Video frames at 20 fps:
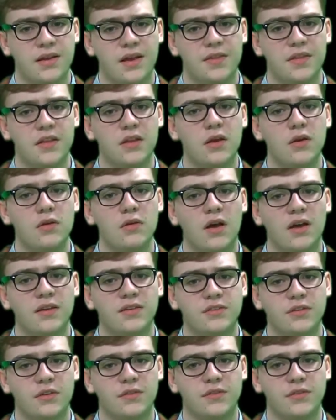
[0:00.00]
and the low
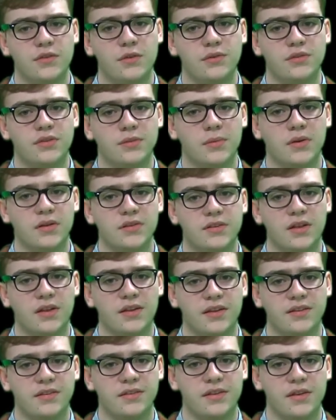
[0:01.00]
light is often used to mask the
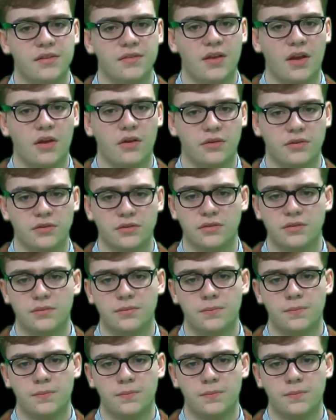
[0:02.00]
identity of characters.